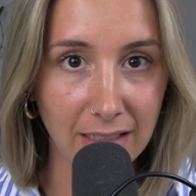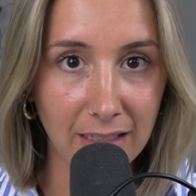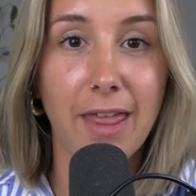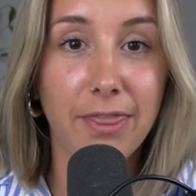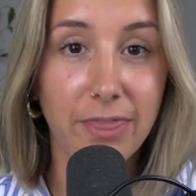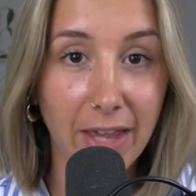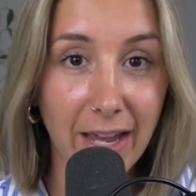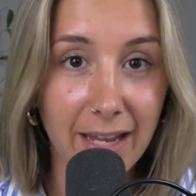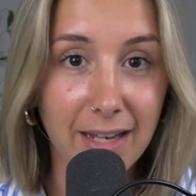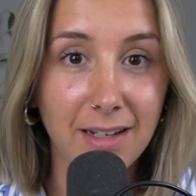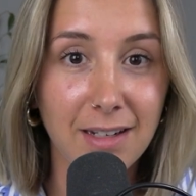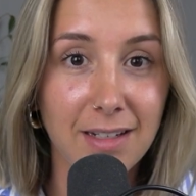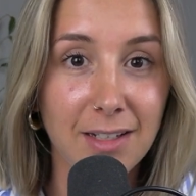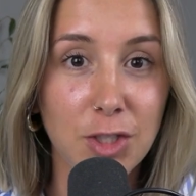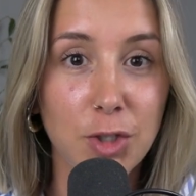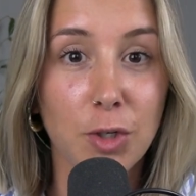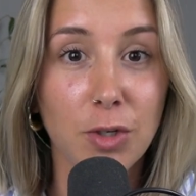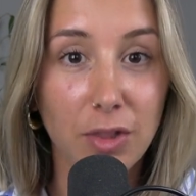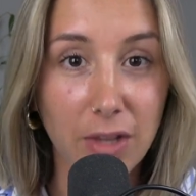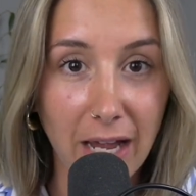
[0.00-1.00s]
And then
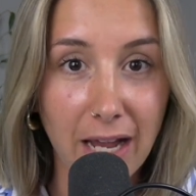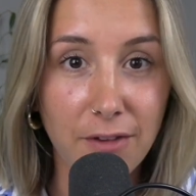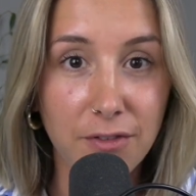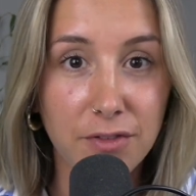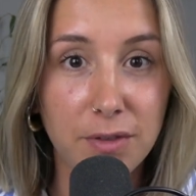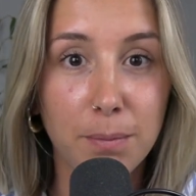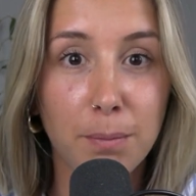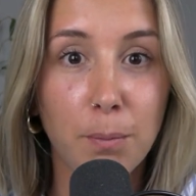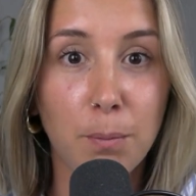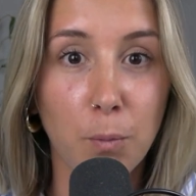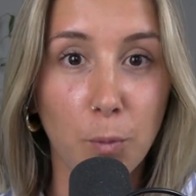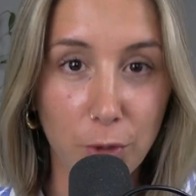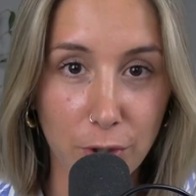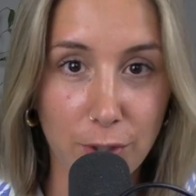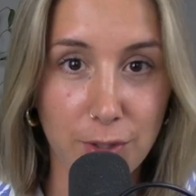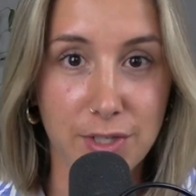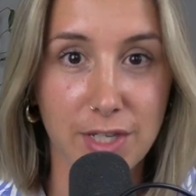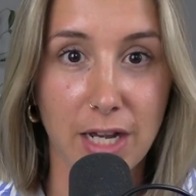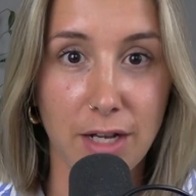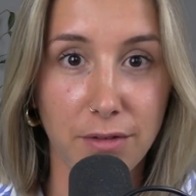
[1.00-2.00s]
you're left with
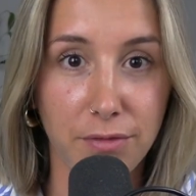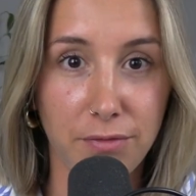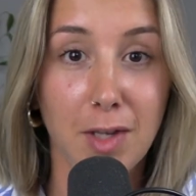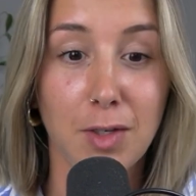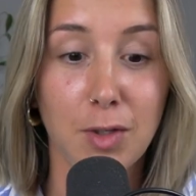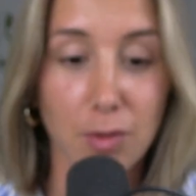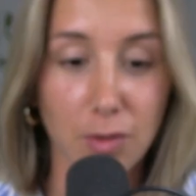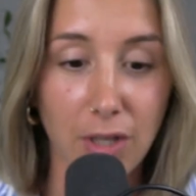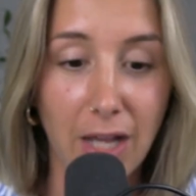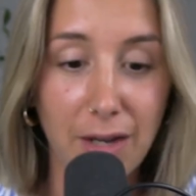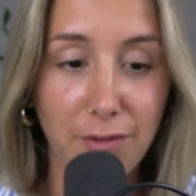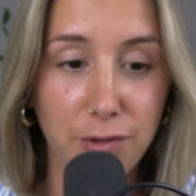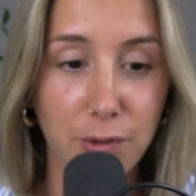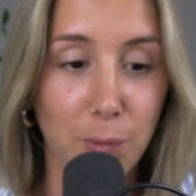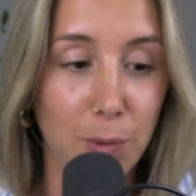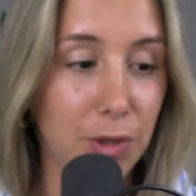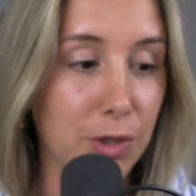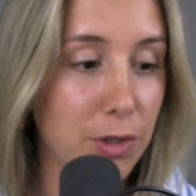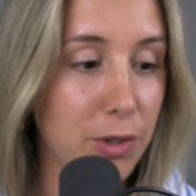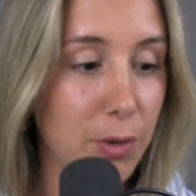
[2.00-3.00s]
yourself. You're left
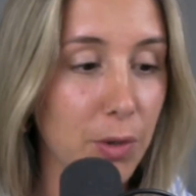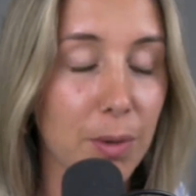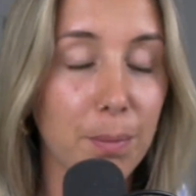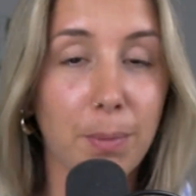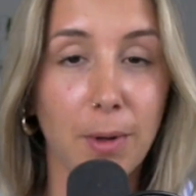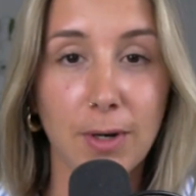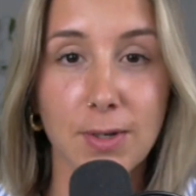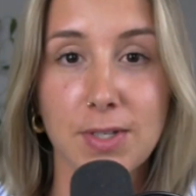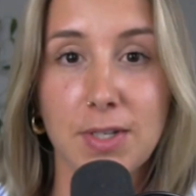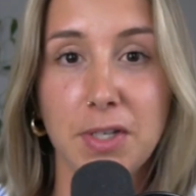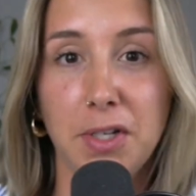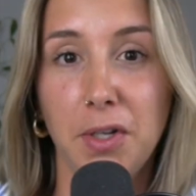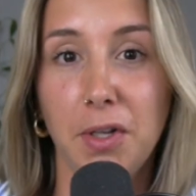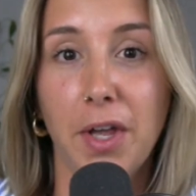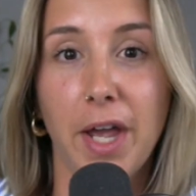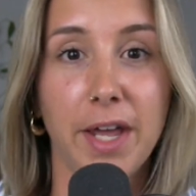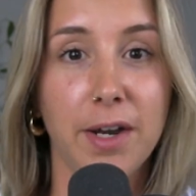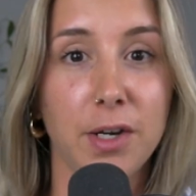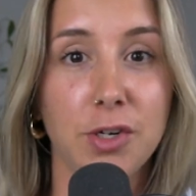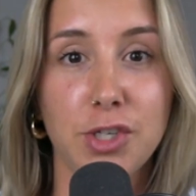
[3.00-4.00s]
with your
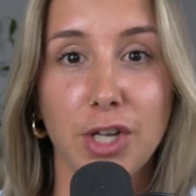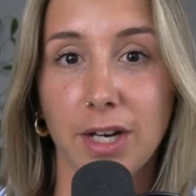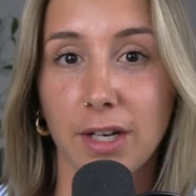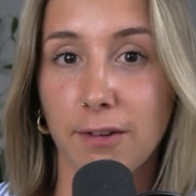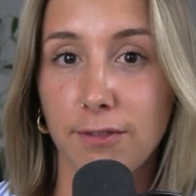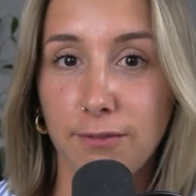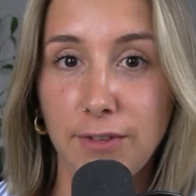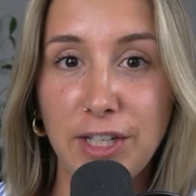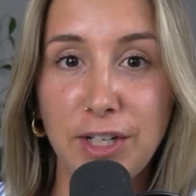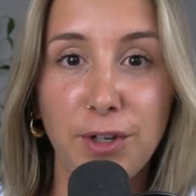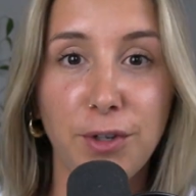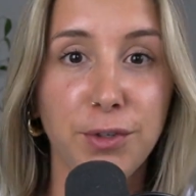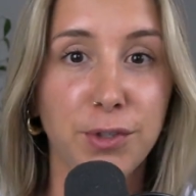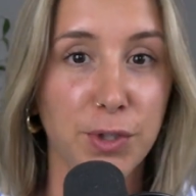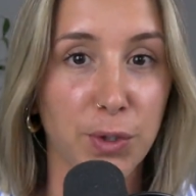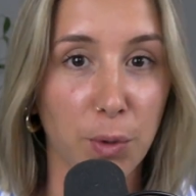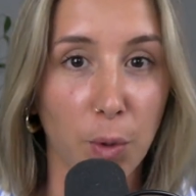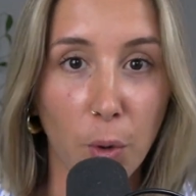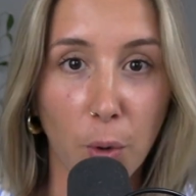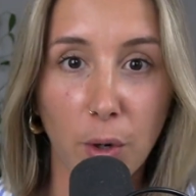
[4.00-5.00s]
personal energetic field,
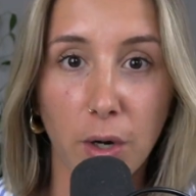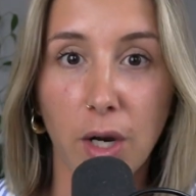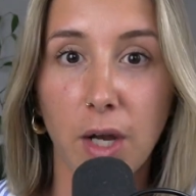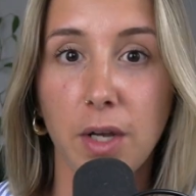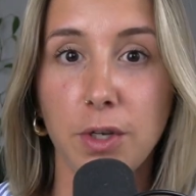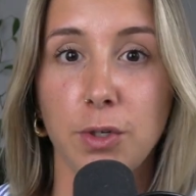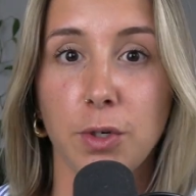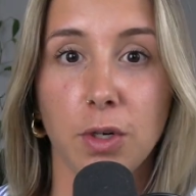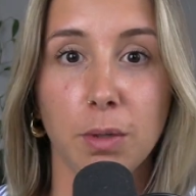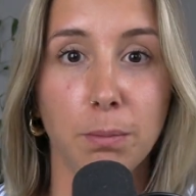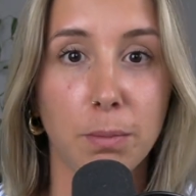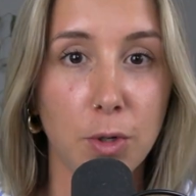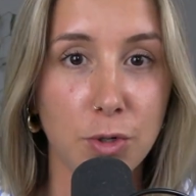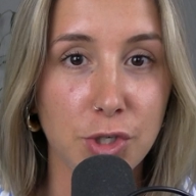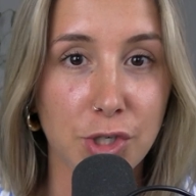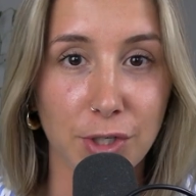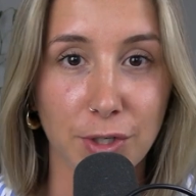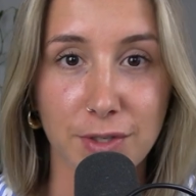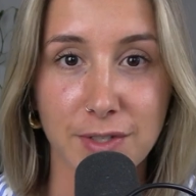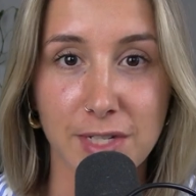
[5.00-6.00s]
your aura, your
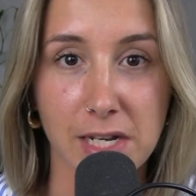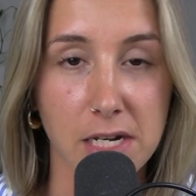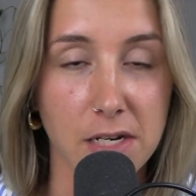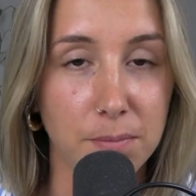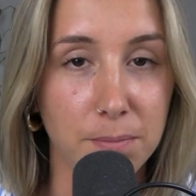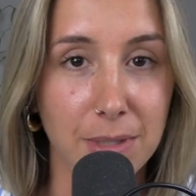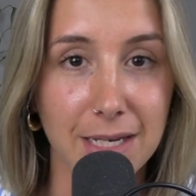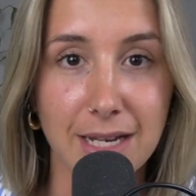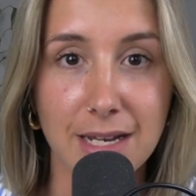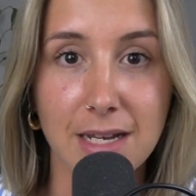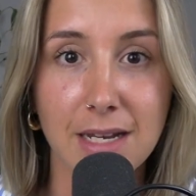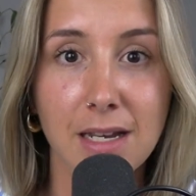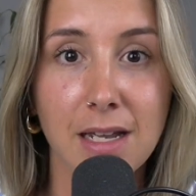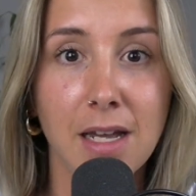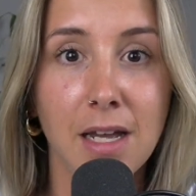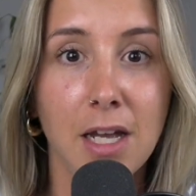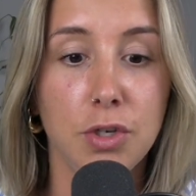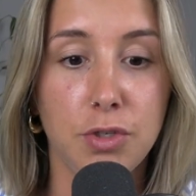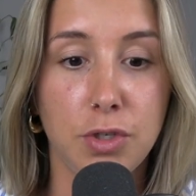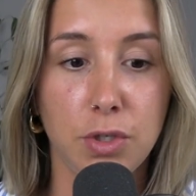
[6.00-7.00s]
emotional state of being
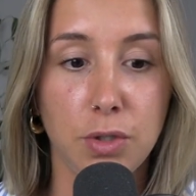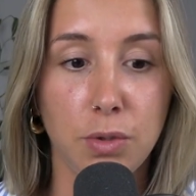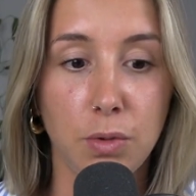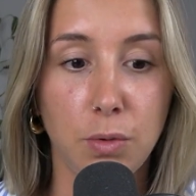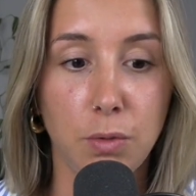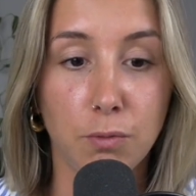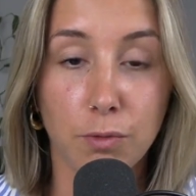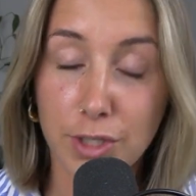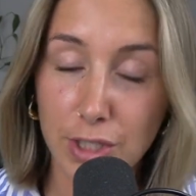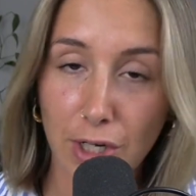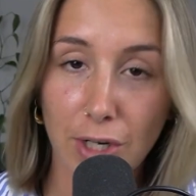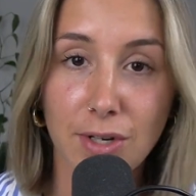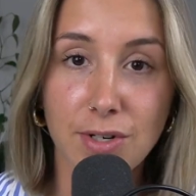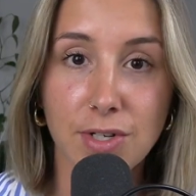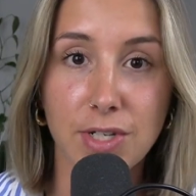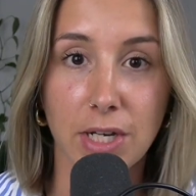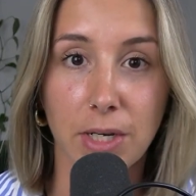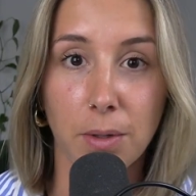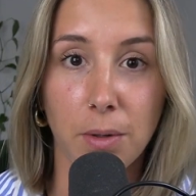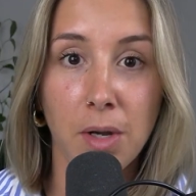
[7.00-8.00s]
to
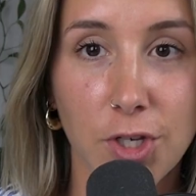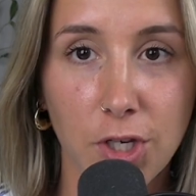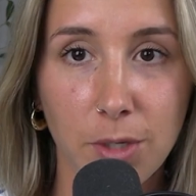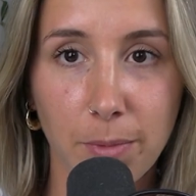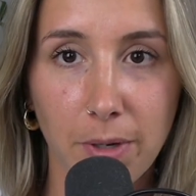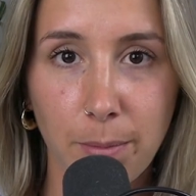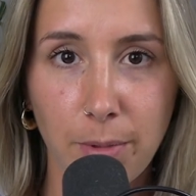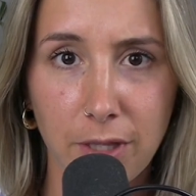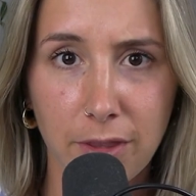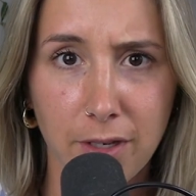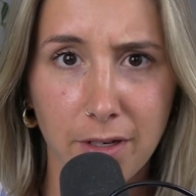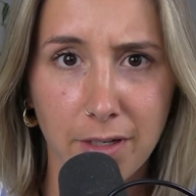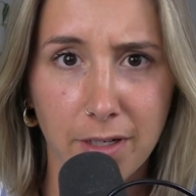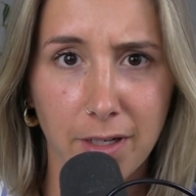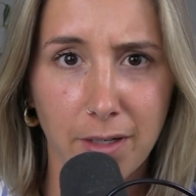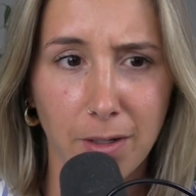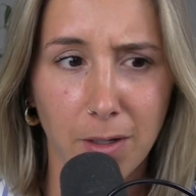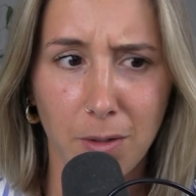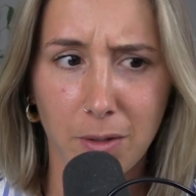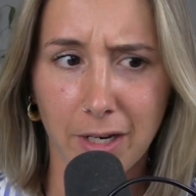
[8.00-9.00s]
return to. So you may be
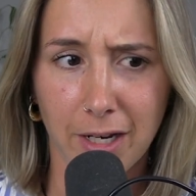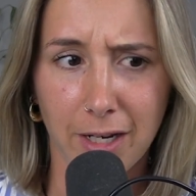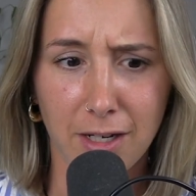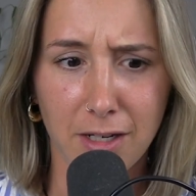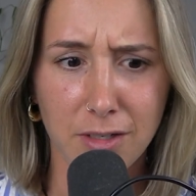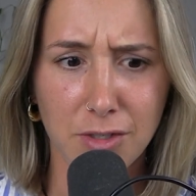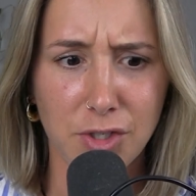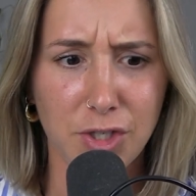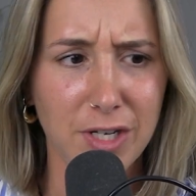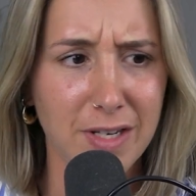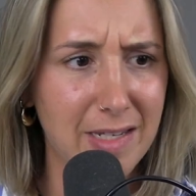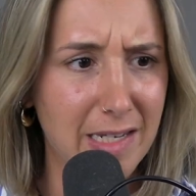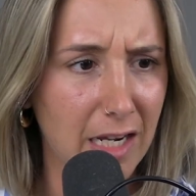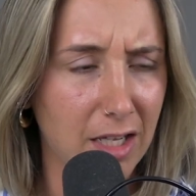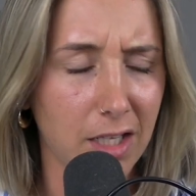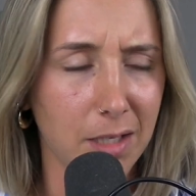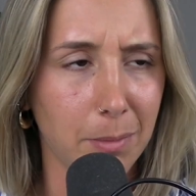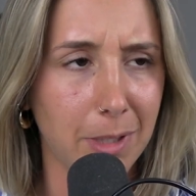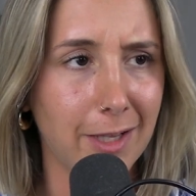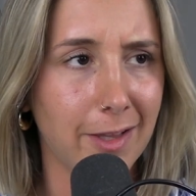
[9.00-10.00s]
thinking, okay, she's
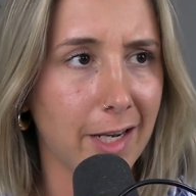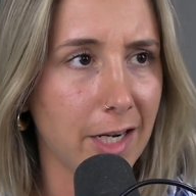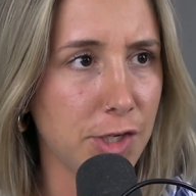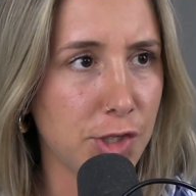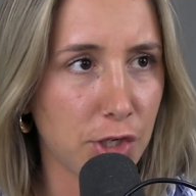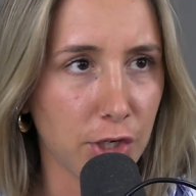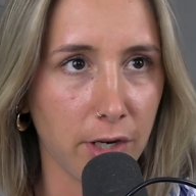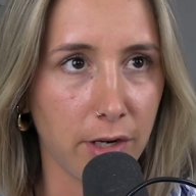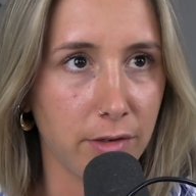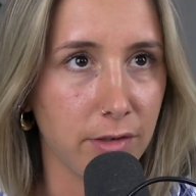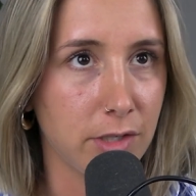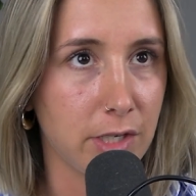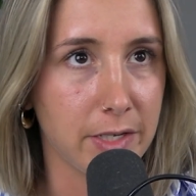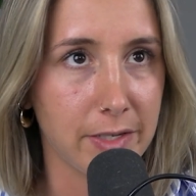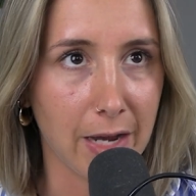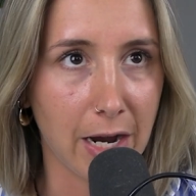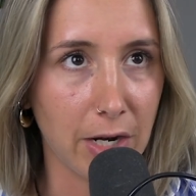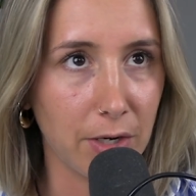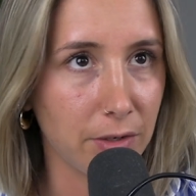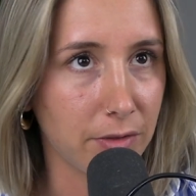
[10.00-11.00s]
telling me that I shouldn't
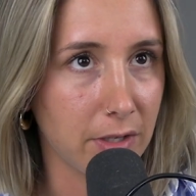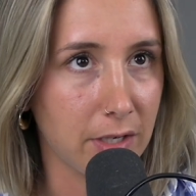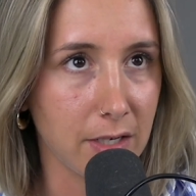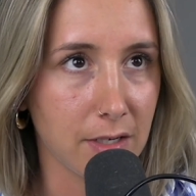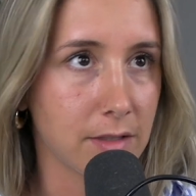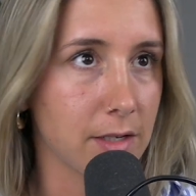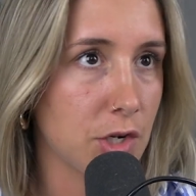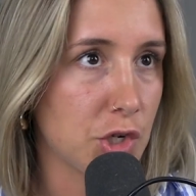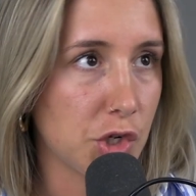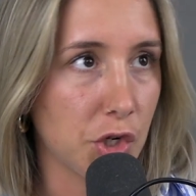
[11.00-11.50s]
desire things, I